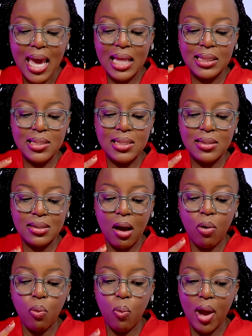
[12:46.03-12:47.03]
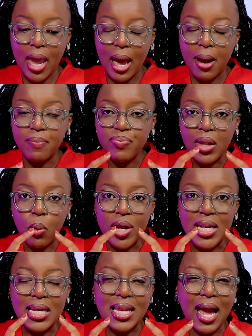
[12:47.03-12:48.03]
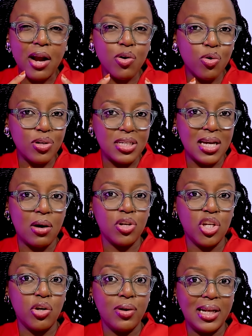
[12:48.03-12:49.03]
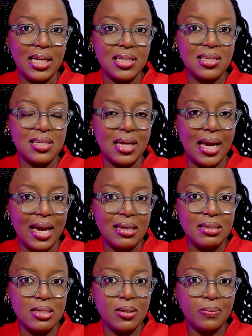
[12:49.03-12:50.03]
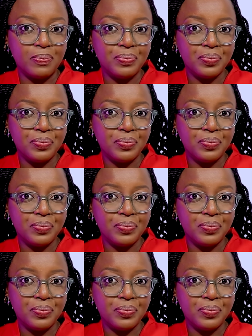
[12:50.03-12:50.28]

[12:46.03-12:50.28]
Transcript: And this is now where we narrow down your list, guys.